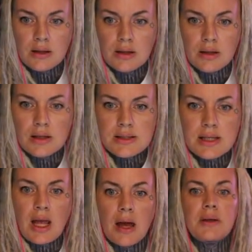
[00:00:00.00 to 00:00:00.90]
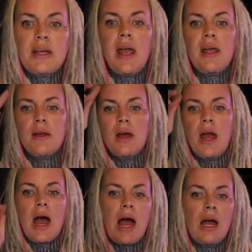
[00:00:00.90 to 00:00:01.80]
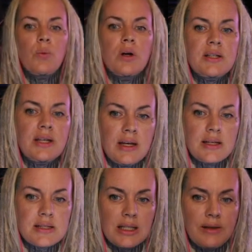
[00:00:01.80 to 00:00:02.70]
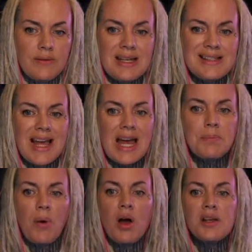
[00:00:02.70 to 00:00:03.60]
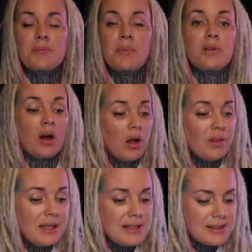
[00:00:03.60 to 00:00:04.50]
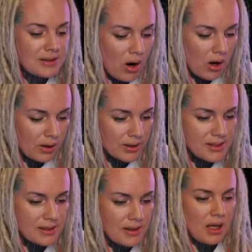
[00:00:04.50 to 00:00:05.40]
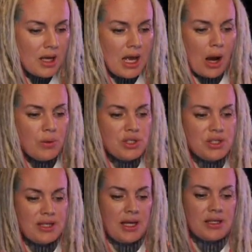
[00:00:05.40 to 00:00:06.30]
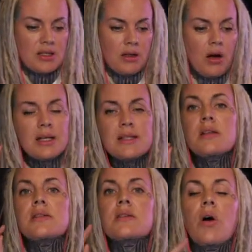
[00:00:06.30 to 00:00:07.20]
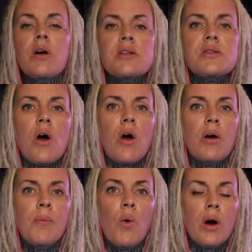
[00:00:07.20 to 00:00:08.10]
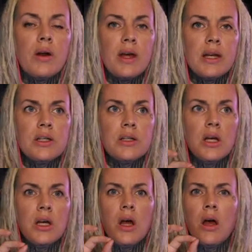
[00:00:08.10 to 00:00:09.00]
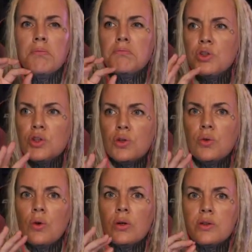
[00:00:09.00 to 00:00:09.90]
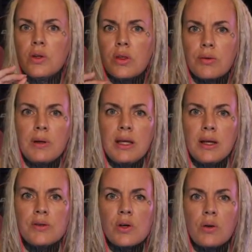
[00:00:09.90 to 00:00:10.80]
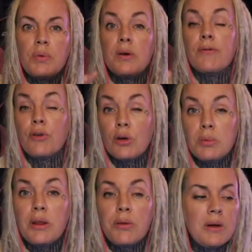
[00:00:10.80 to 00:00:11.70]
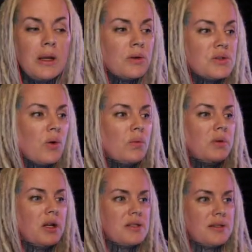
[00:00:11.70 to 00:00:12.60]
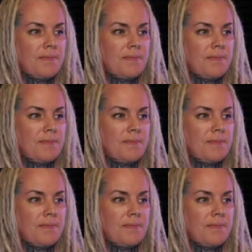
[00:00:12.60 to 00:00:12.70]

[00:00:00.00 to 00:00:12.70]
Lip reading: Is it? Yeah. Okay. I want to get a sleeve. Is that possible on these scars? I would just say as long as the scars are more than 2 to 3 years old, preferably 3 years old plus,